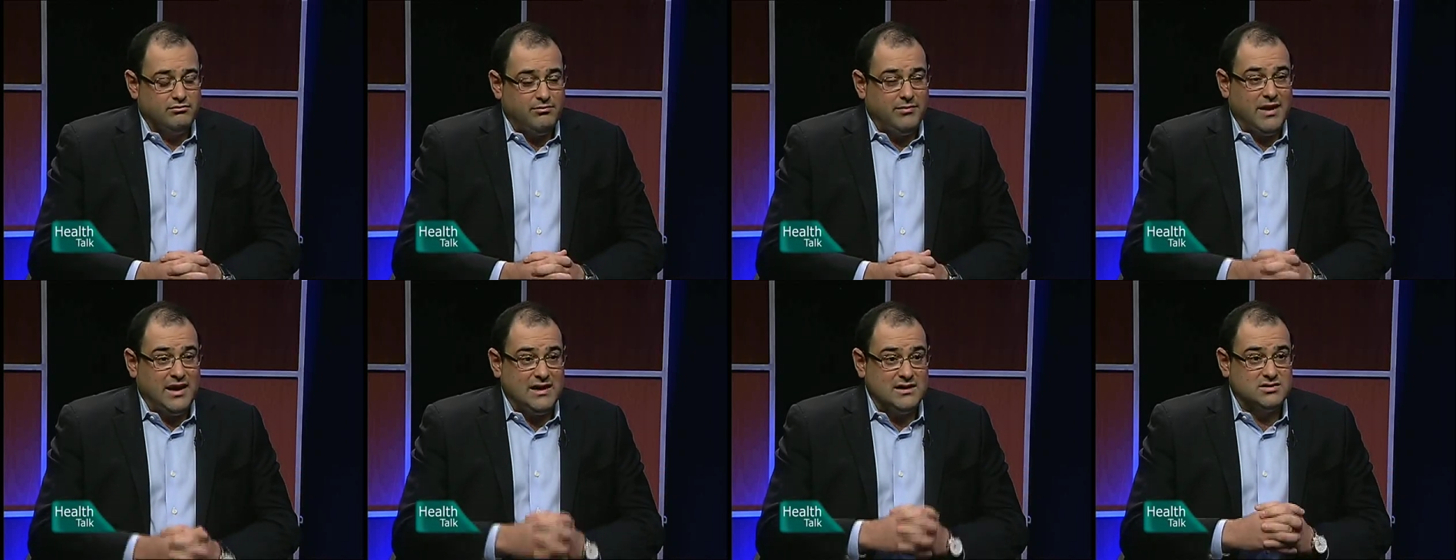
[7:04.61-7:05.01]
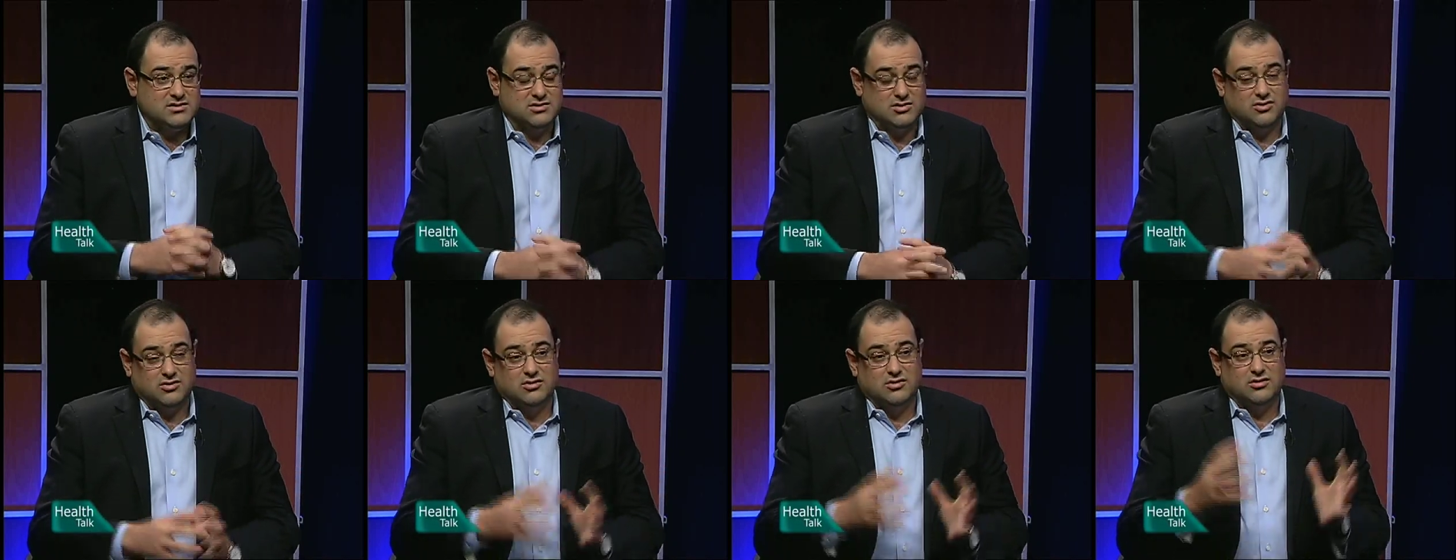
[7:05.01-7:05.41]

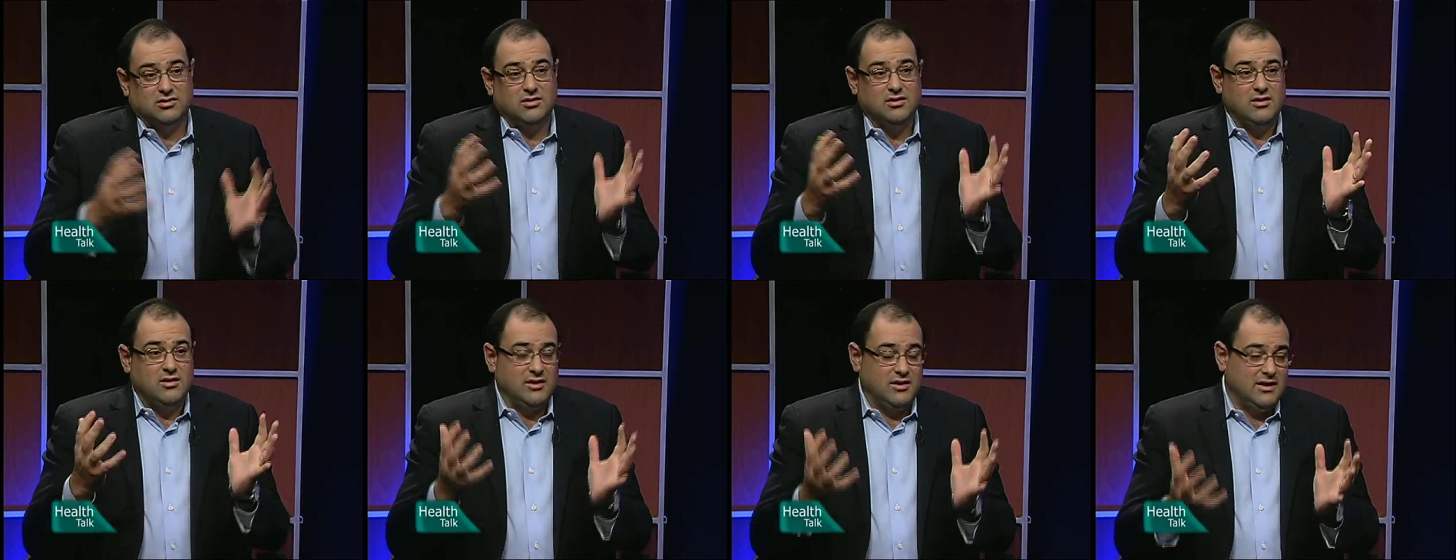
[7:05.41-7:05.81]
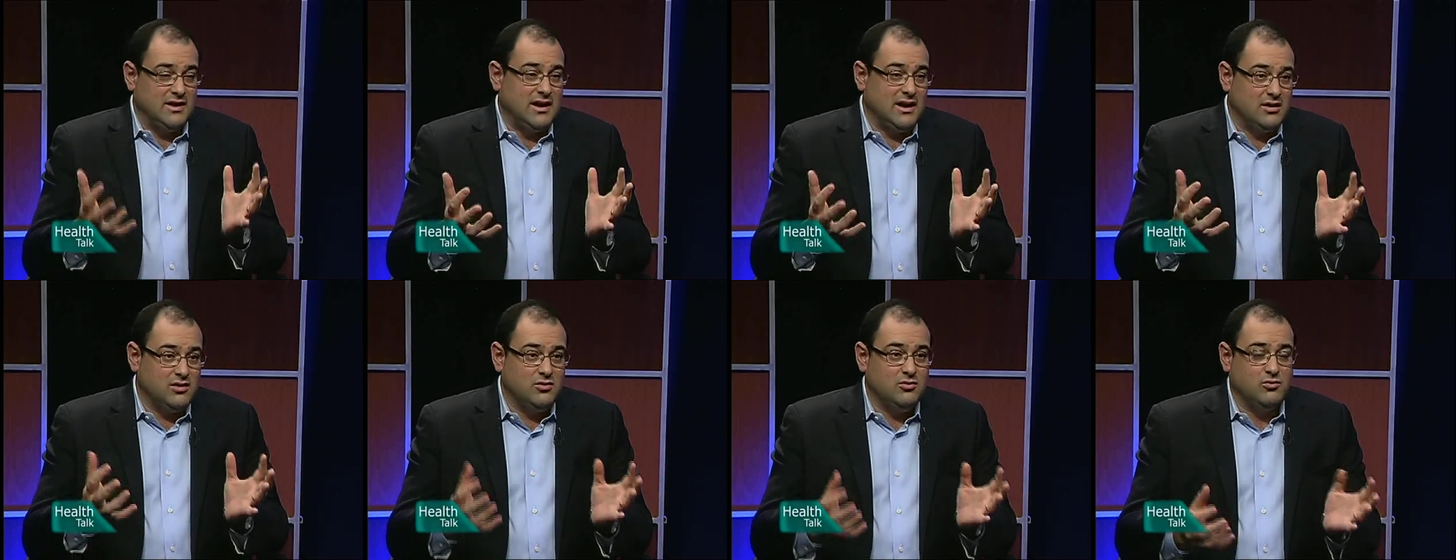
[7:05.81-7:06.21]
based on,
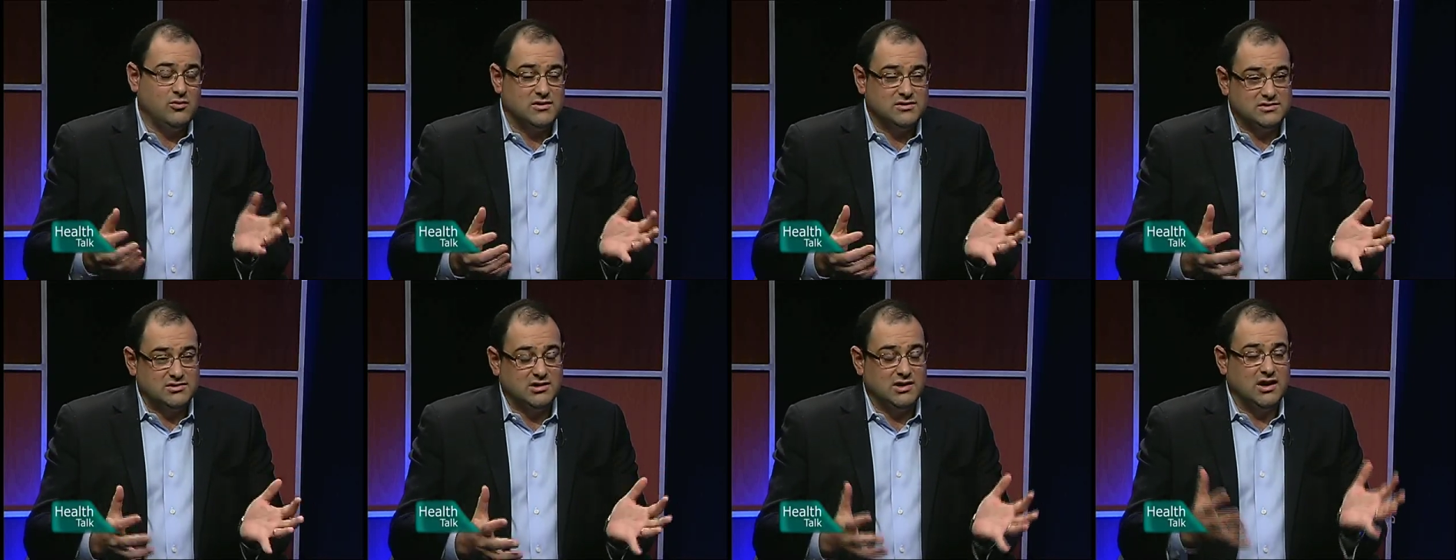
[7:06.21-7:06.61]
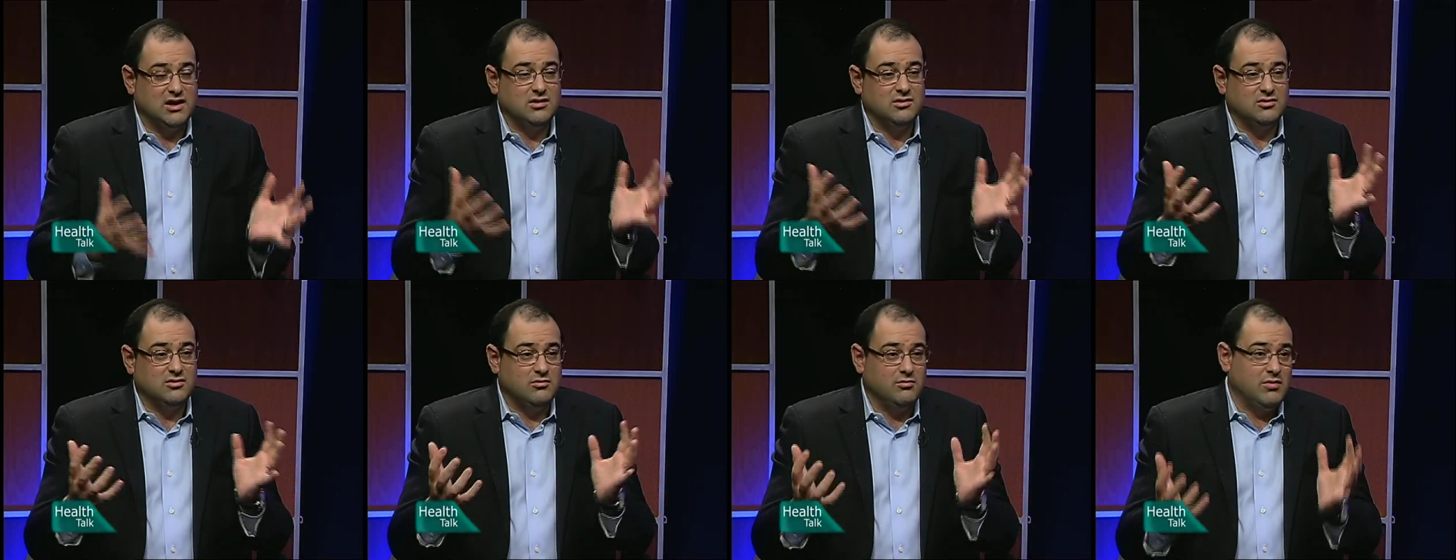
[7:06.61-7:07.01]
once
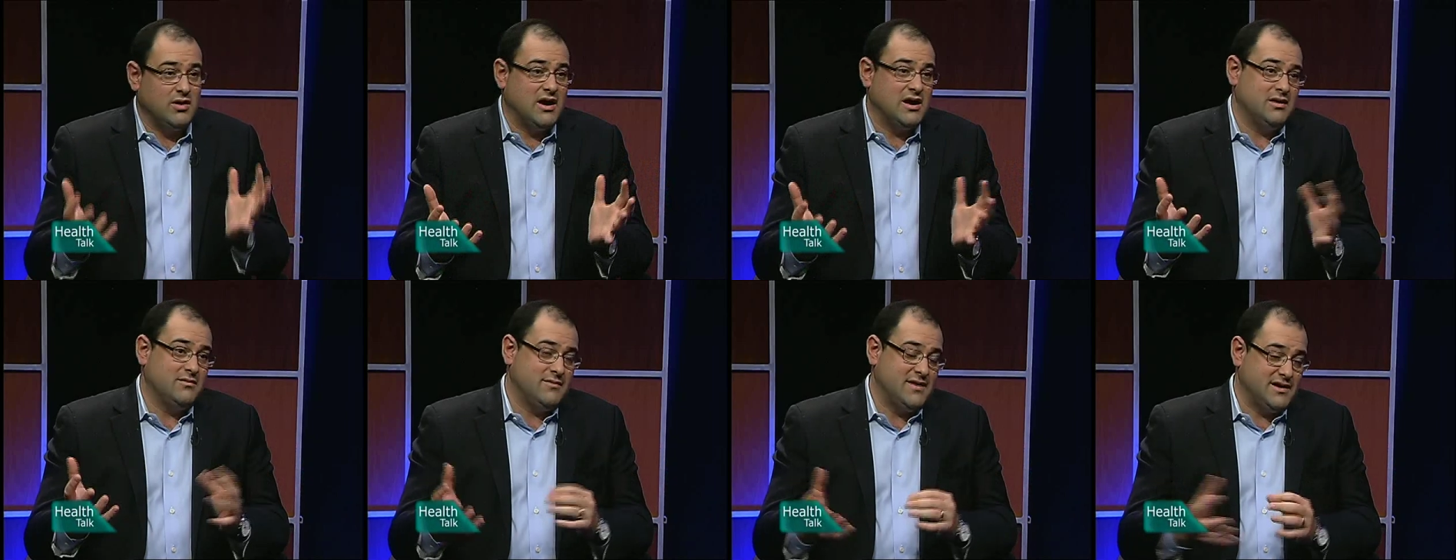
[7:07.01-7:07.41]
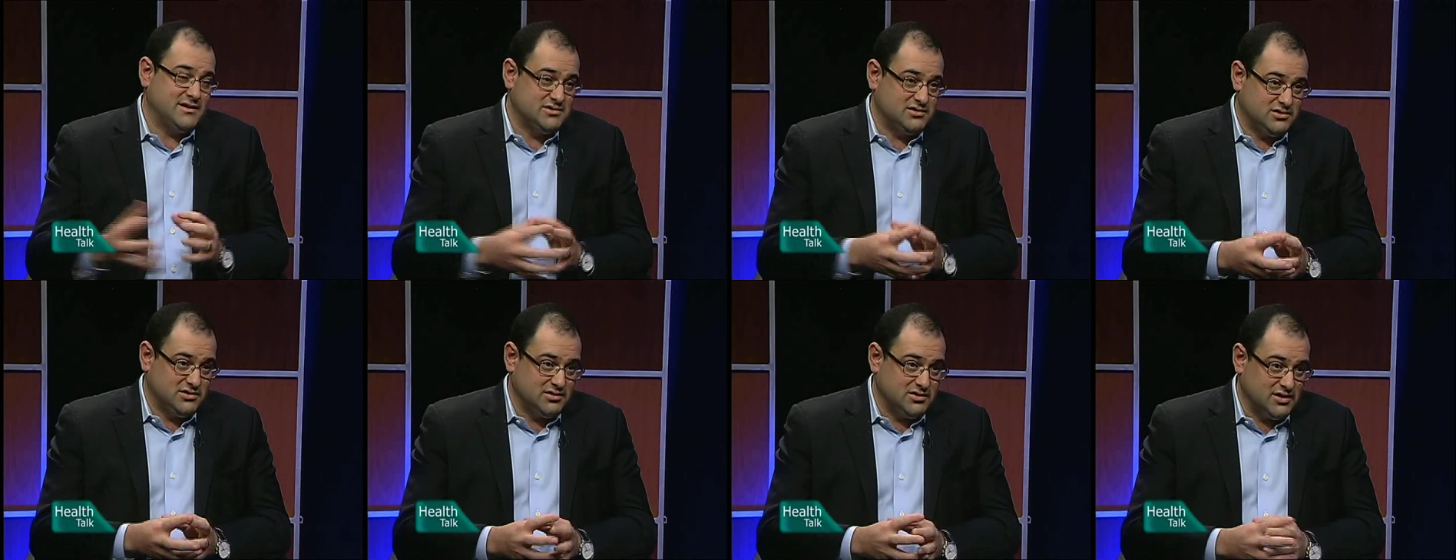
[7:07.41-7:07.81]
again, on body
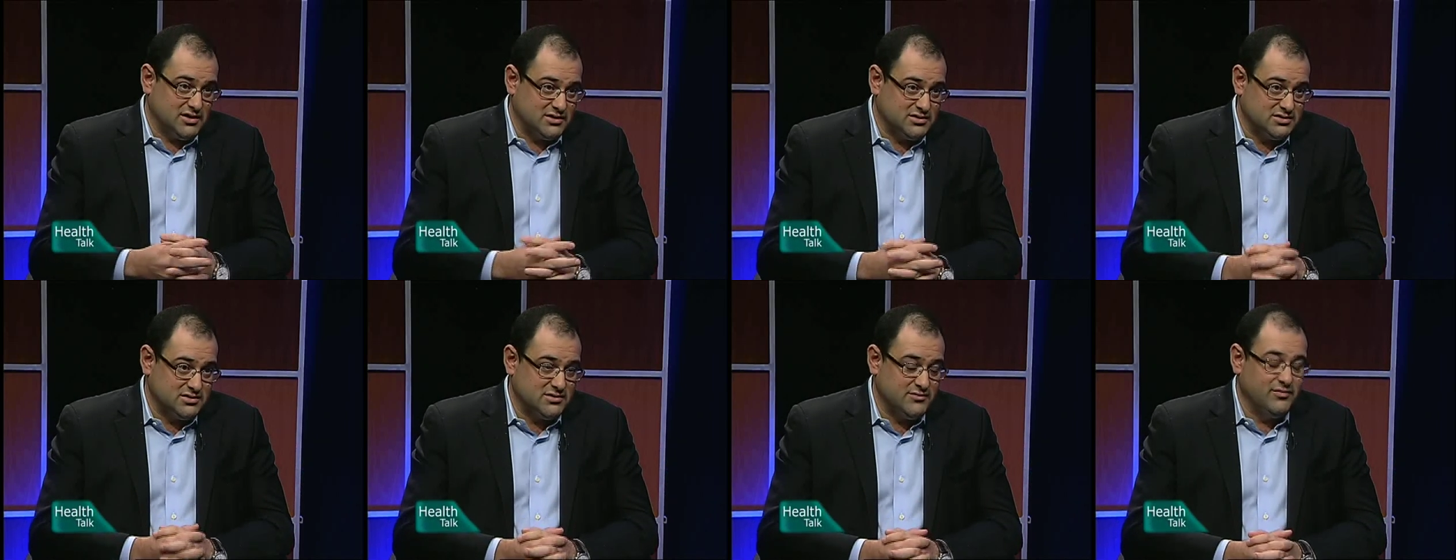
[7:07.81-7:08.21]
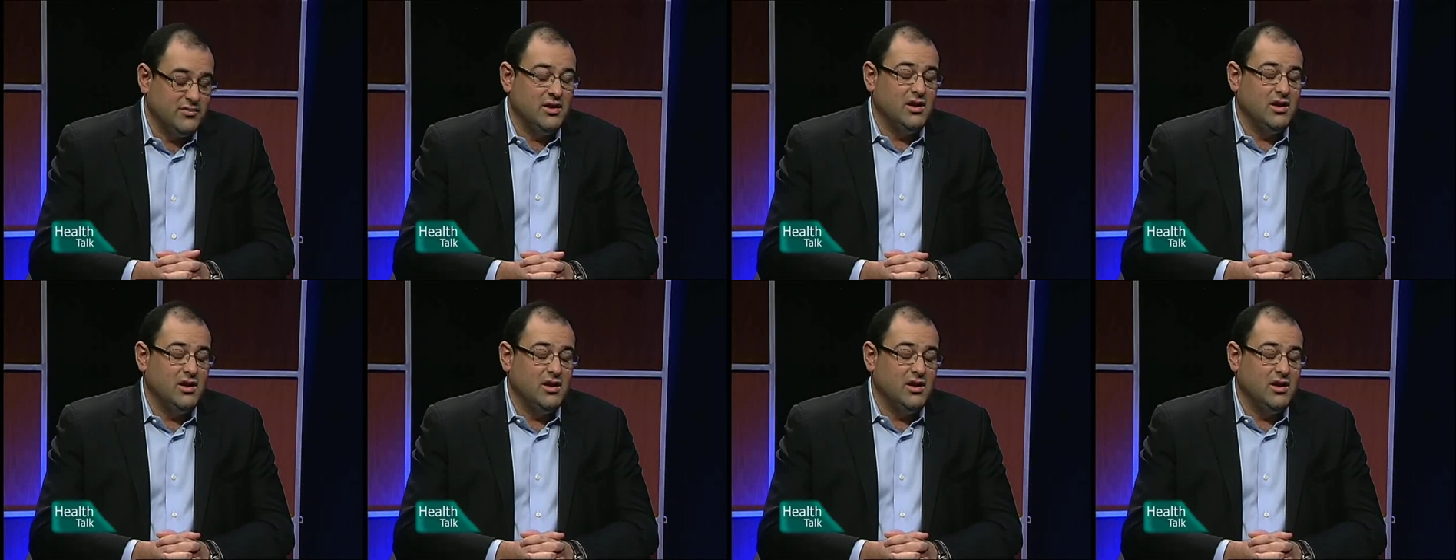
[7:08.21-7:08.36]
mass index.